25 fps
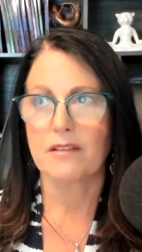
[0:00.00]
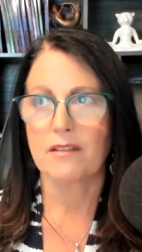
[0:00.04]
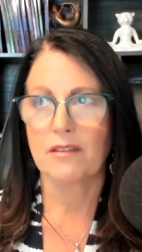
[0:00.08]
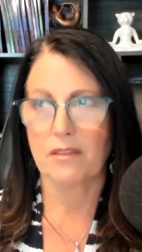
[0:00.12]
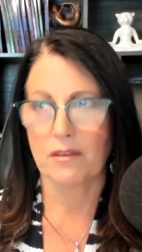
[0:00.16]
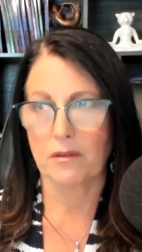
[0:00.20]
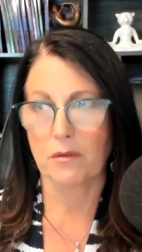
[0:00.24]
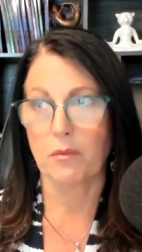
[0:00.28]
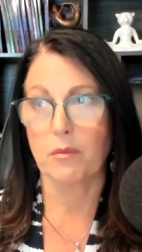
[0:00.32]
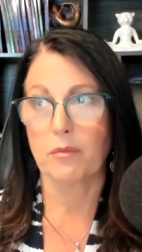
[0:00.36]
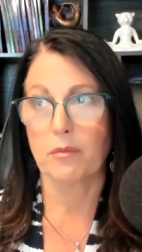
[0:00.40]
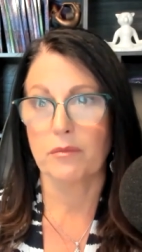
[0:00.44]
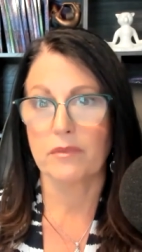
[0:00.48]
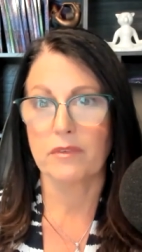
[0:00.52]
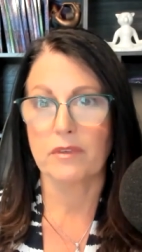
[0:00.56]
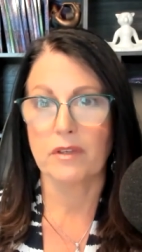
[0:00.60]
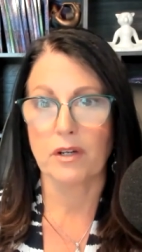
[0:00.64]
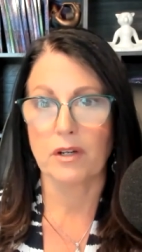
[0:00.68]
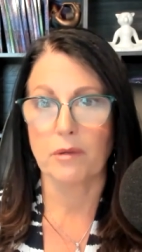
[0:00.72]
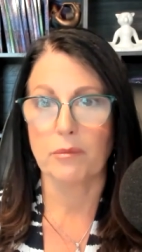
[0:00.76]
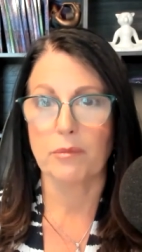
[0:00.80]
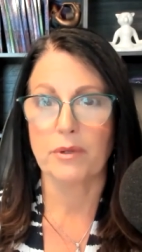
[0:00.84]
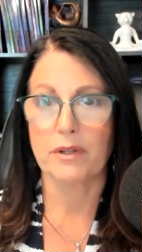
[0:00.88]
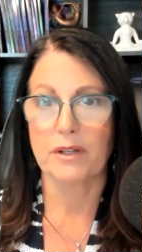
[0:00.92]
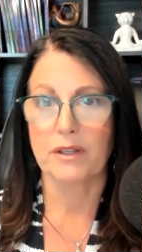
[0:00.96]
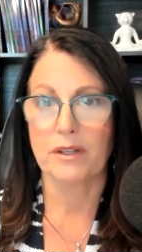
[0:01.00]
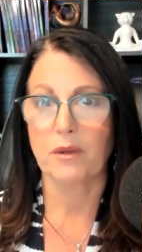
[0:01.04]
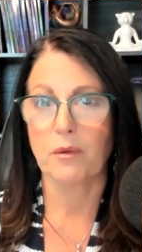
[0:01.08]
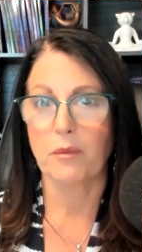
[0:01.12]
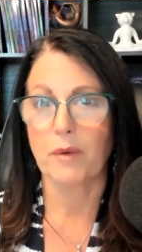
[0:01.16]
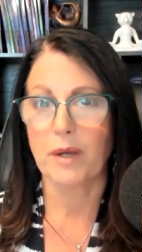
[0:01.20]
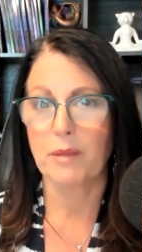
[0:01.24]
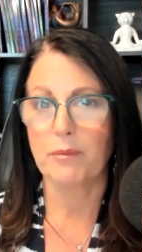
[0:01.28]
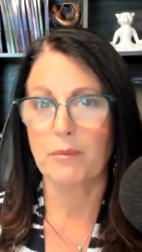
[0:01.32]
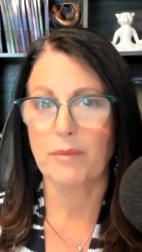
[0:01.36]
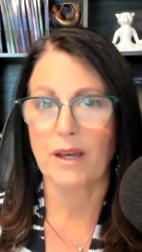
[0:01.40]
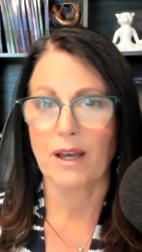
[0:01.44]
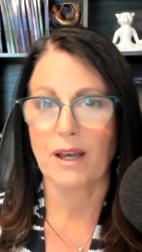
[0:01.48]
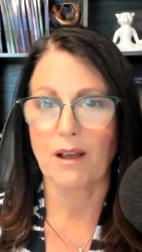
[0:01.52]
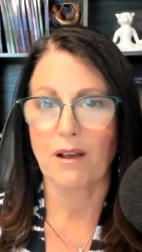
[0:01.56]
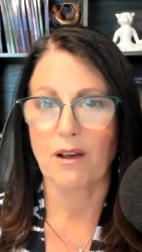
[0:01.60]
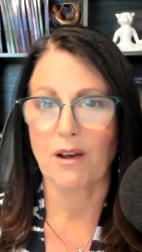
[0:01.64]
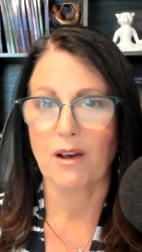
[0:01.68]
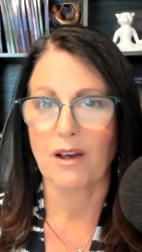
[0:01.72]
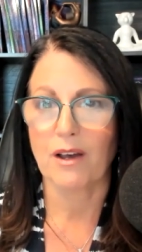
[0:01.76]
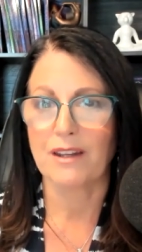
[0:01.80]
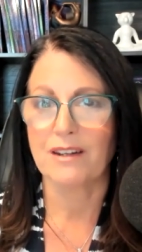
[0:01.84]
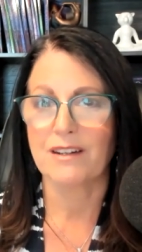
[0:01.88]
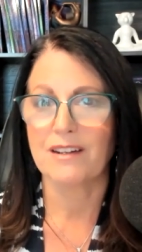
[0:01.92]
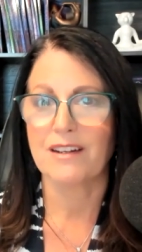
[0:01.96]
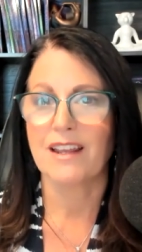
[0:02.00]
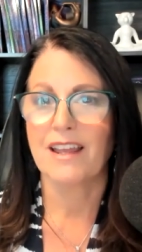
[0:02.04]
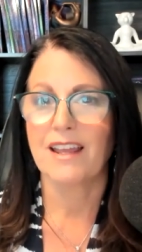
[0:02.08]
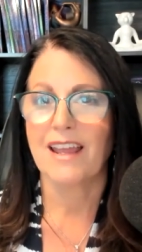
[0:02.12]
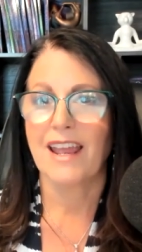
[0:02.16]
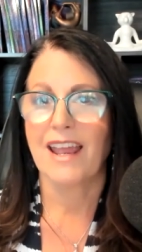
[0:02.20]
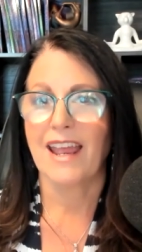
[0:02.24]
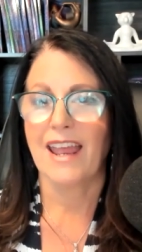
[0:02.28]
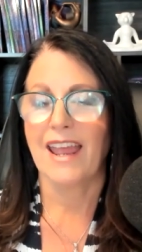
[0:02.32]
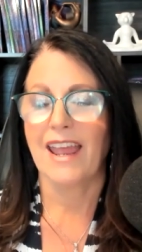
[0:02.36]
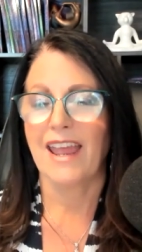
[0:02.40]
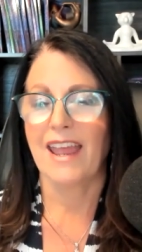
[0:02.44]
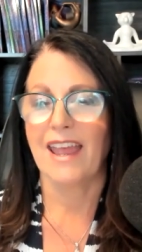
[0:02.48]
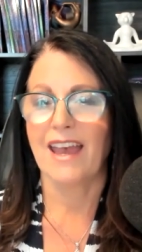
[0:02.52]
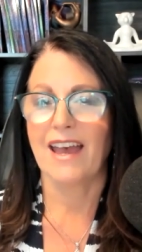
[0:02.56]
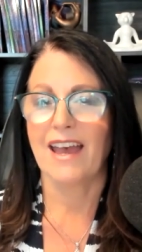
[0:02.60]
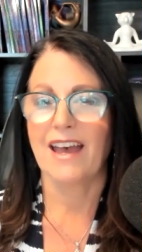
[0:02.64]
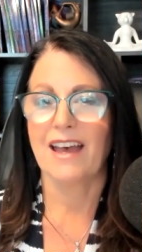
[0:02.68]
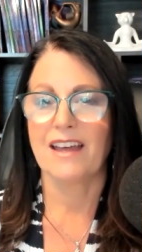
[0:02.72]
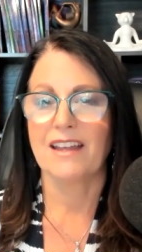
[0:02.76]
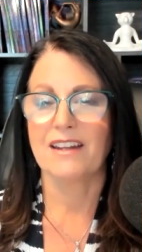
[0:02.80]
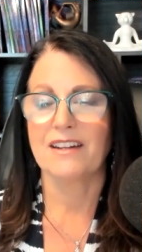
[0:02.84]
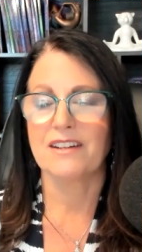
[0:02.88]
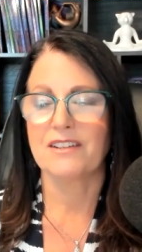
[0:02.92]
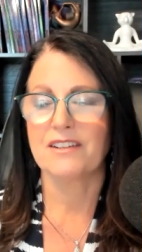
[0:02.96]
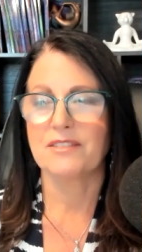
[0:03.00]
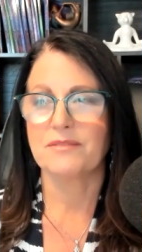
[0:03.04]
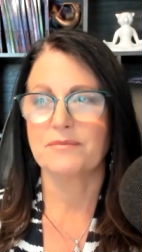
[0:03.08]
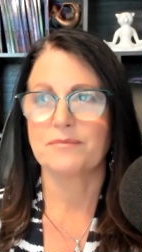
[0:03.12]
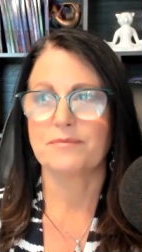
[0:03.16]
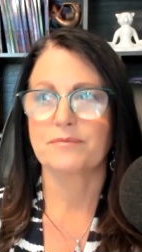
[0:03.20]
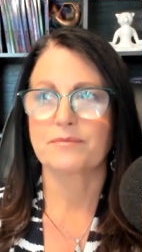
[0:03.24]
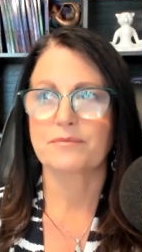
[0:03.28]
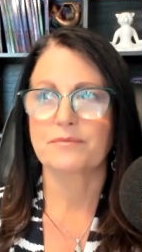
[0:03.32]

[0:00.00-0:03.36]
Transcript: the, you know, putting the weight back on. And